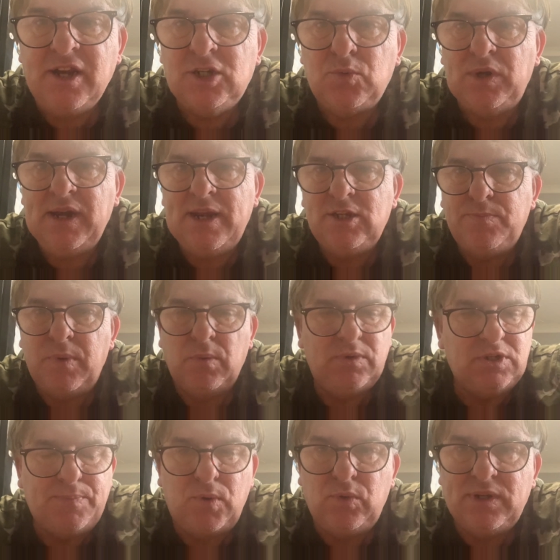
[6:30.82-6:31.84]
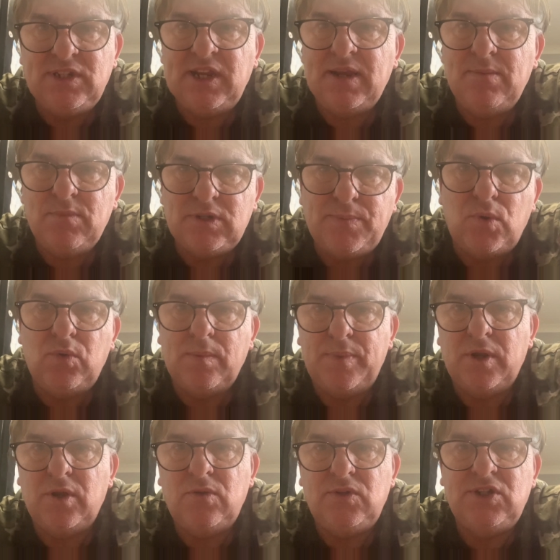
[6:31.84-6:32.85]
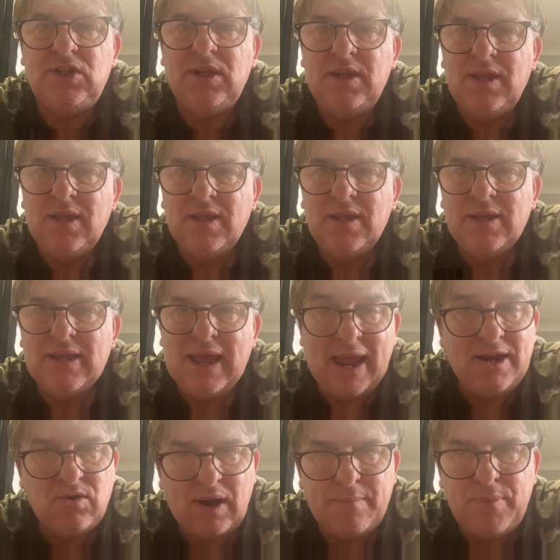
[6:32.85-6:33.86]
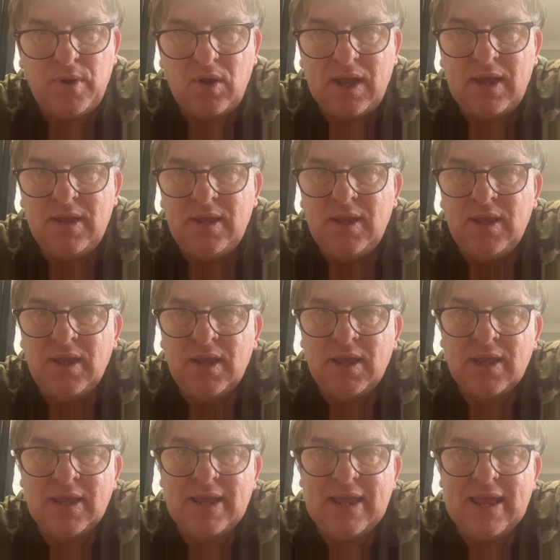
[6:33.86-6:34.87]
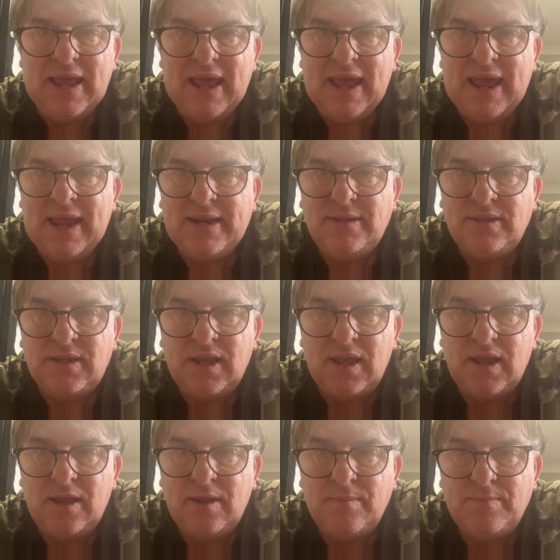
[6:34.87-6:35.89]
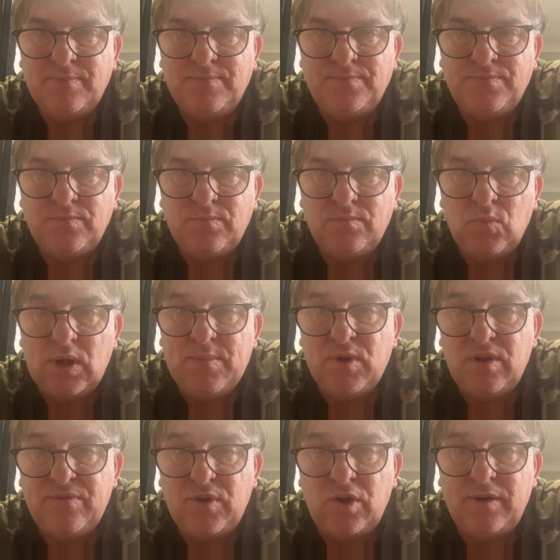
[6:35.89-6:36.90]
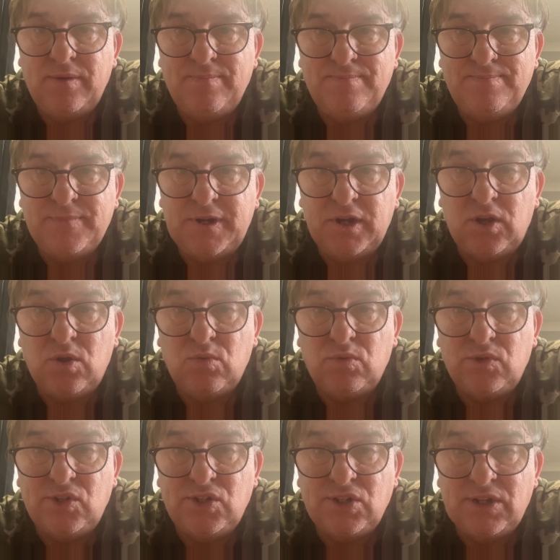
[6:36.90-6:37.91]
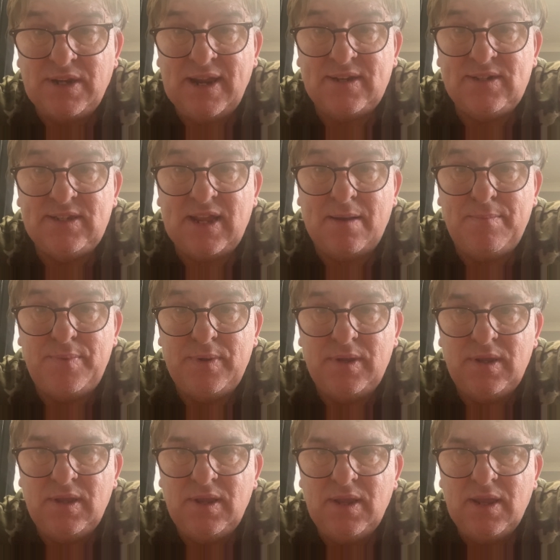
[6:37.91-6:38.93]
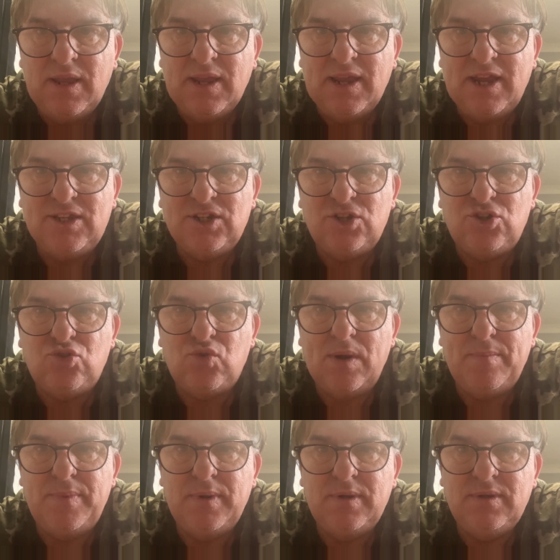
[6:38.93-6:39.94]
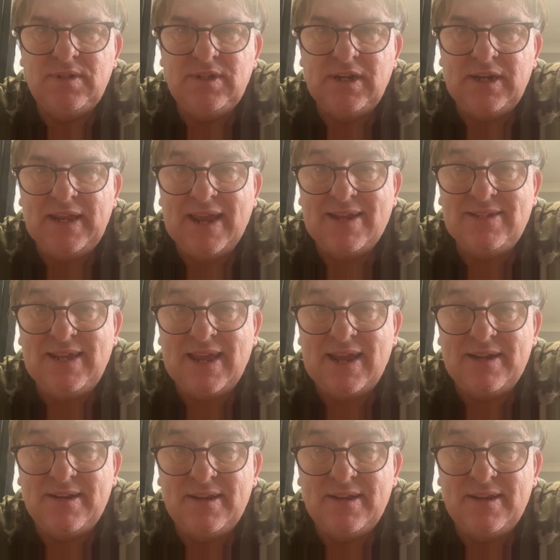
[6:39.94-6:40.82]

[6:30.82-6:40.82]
is what it is, but we support the team, we support the Blues and Graham Potter, and we move on. And of course, next up, it's a trip to the Etihad